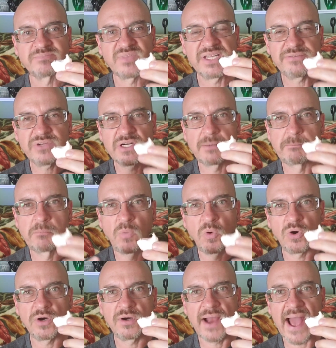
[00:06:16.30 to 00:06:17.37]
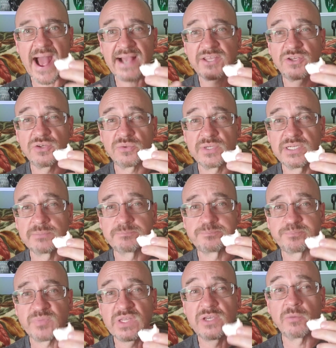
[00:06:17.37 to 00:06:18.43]
give it a more accurate
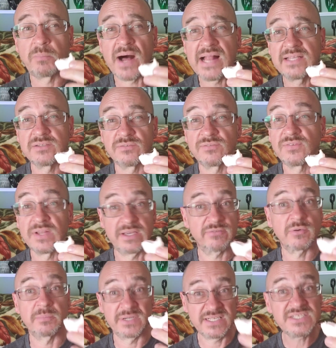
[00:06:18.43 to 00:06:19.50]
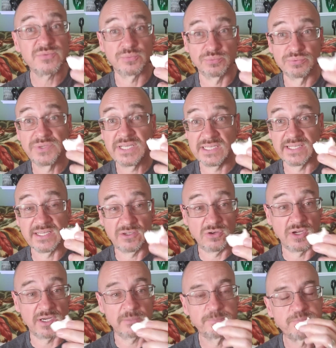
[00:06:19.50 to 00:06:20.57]
Neapolitan flavor, but it's really
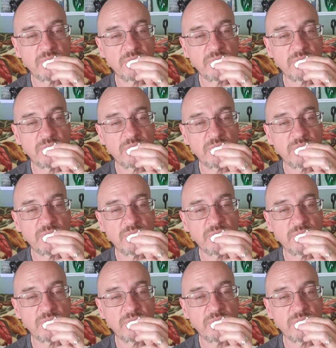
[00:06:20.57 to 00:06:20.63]
good.